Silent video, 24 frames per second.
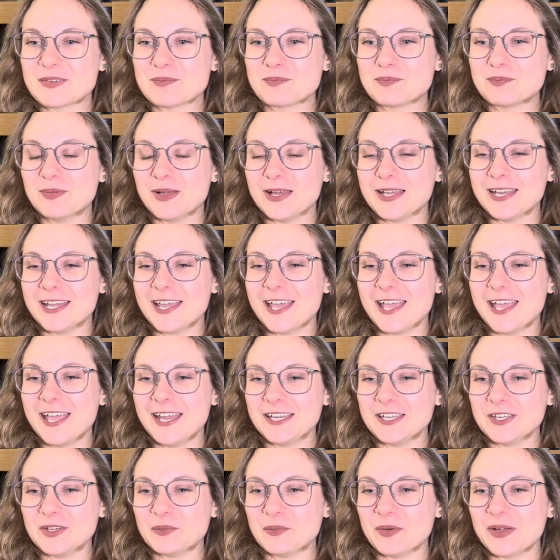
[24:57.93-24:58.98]
But
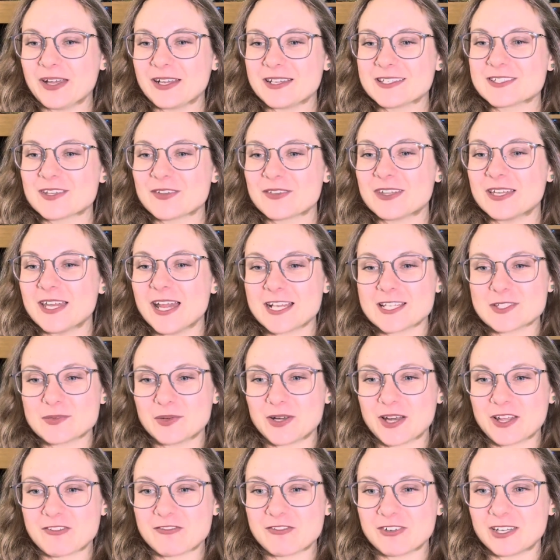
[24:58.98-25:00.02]
anyway, so the next one
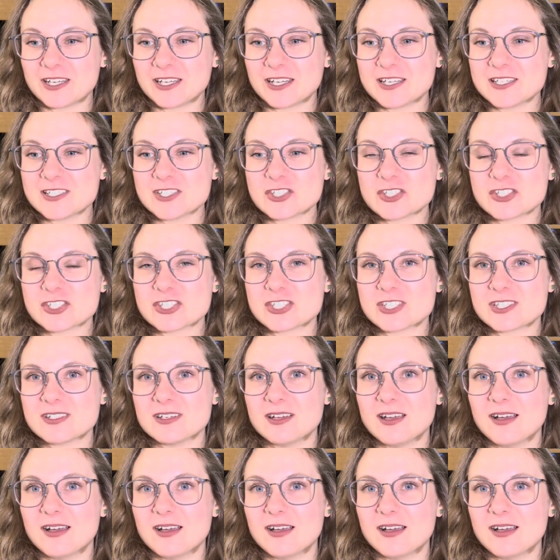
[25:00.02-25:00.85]
I finished,